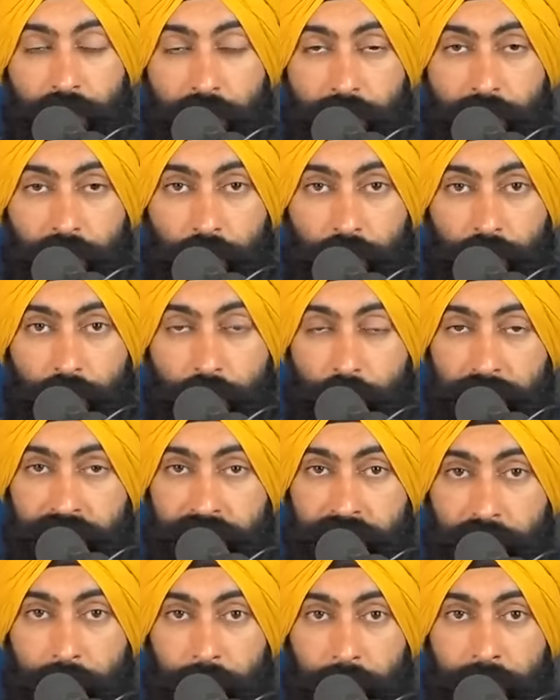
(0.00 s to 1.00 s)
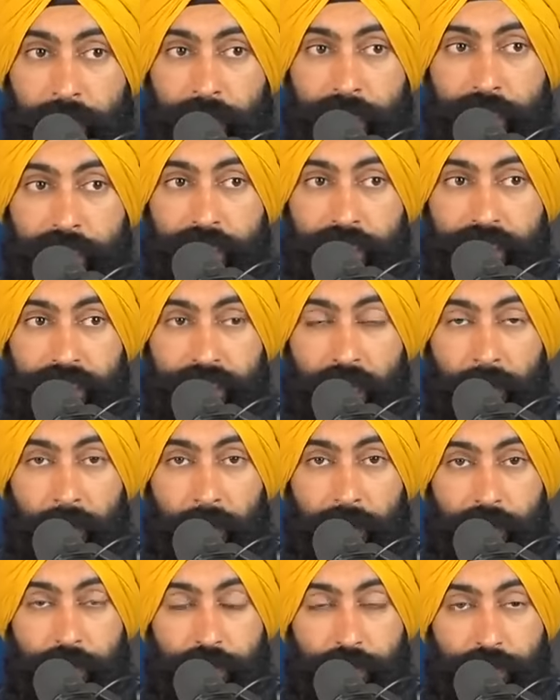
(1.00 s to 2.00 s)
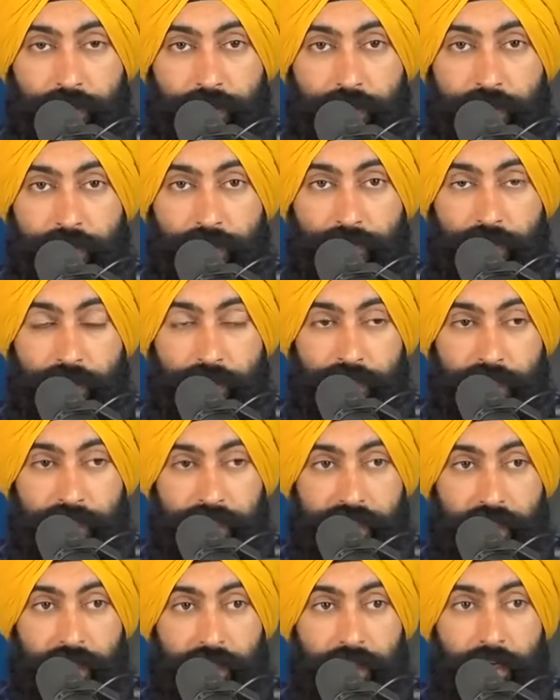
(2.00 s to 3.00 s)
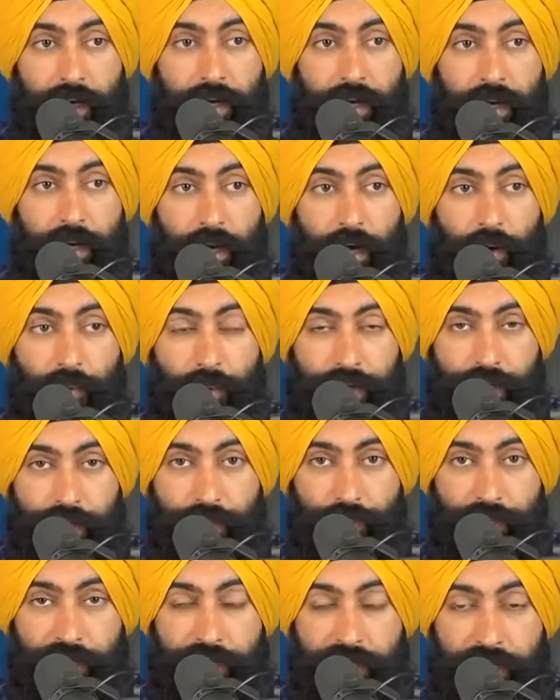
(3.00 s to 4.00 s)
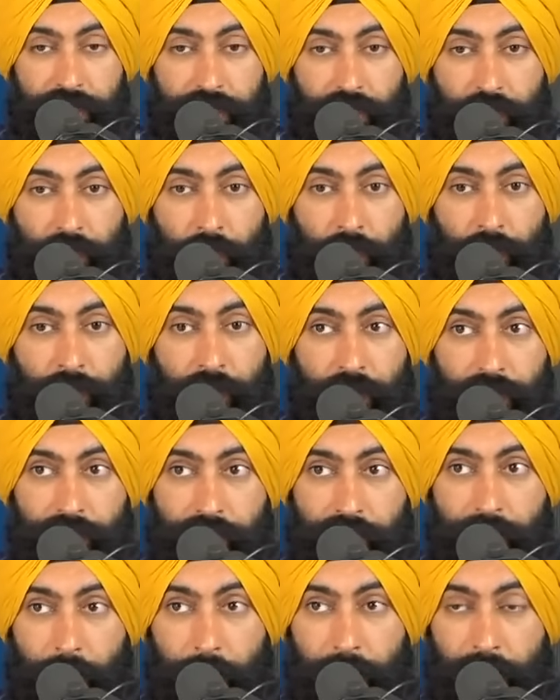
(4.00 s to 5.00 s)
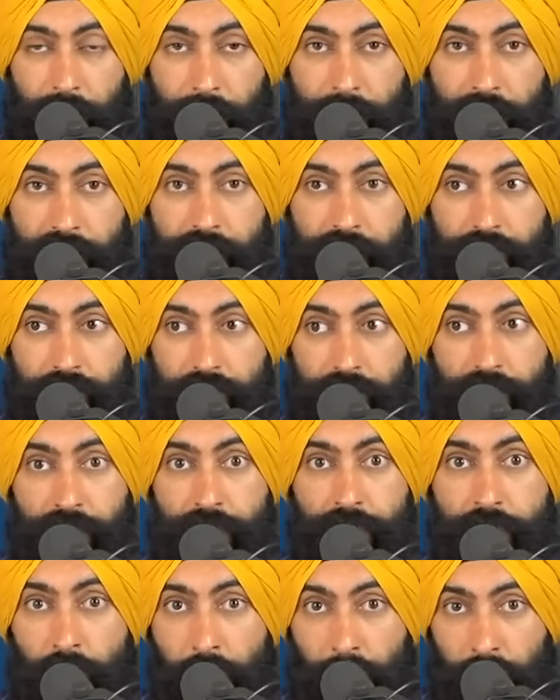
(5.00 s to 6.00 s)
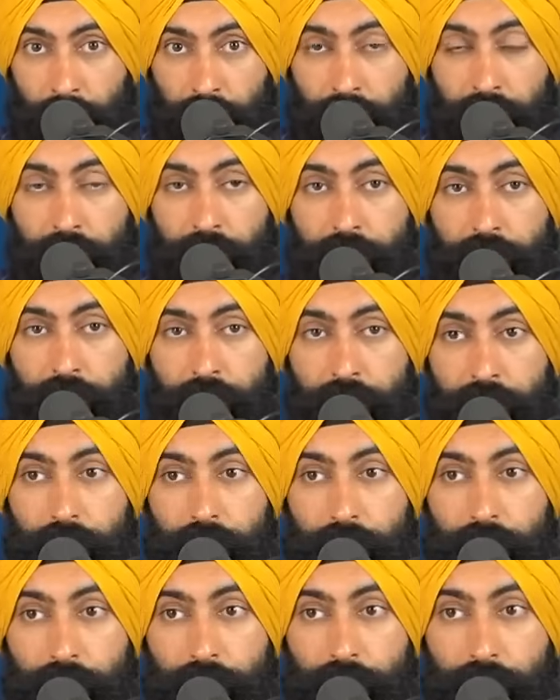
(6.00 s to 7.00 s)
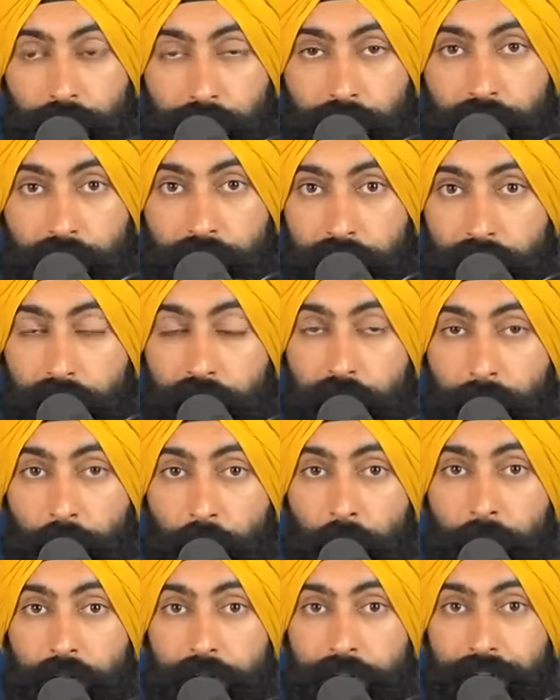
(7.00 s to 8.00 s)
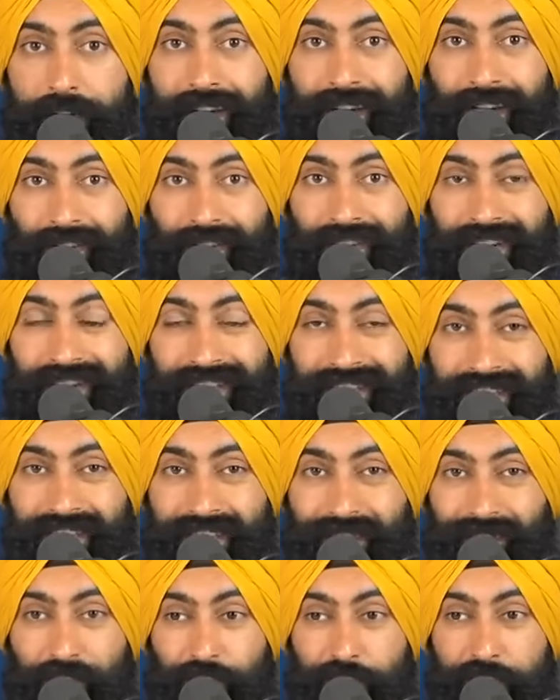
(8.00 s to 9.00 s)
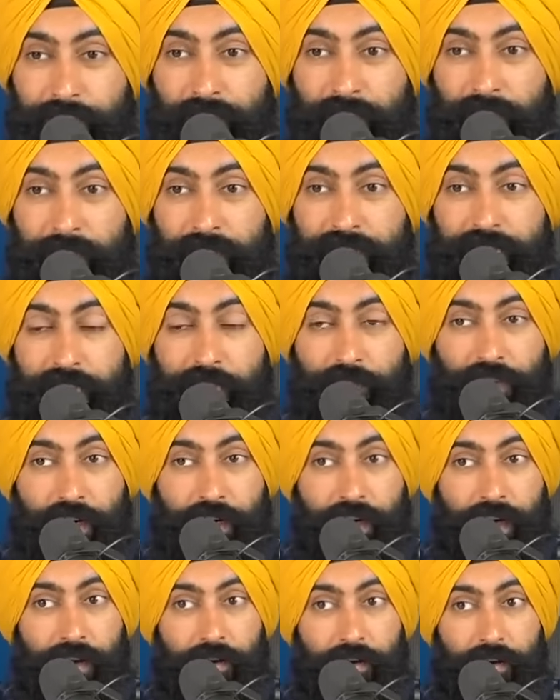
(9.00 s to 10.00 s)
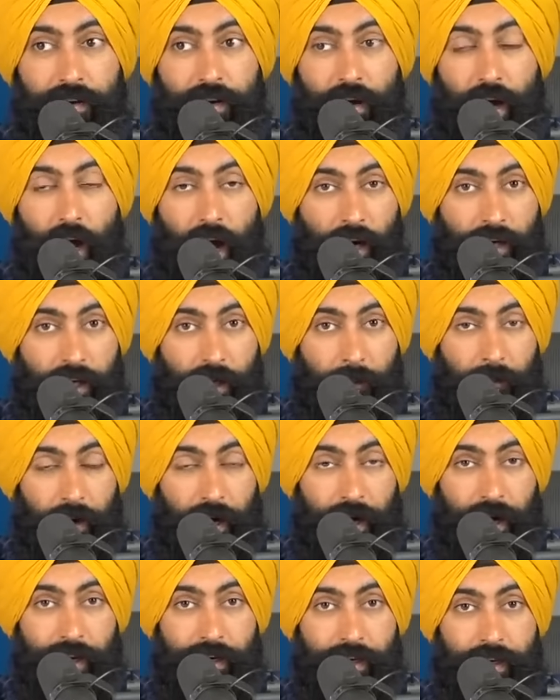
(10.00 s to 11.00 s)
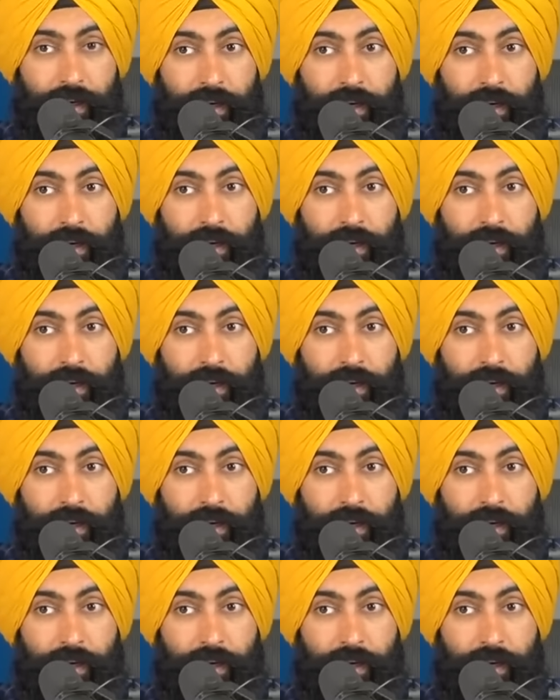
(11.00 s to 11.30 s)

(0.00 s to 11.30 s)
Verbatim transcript: landlord goes to the bank and says, hey, my interest rate's readjusting, we need to readjust the loan, and then their payments double, they're going to need a lot more money in order to justify those payments. And if they're not occupied,